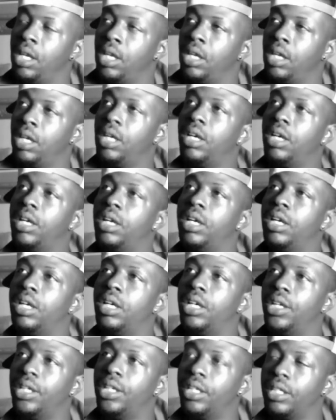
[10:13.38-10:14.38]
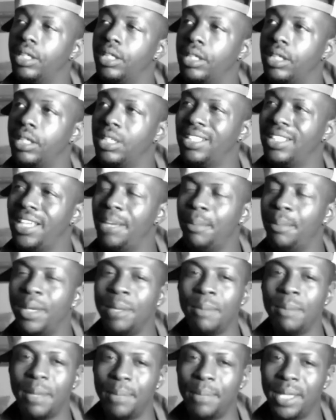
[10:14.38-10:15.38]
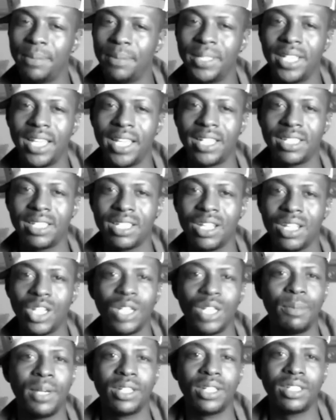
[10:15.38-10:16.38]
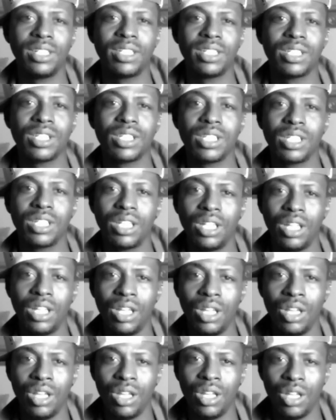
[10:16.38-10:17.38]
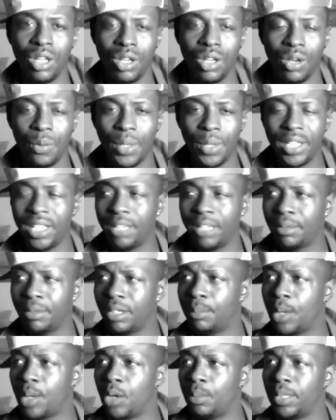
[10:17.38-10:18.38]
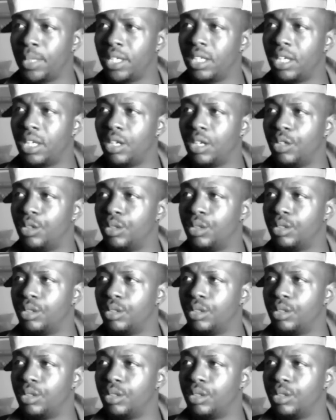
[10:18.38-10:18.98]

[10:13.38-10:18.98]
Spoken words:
oh, can me and my baby daddy talk about this? We need a moment alone.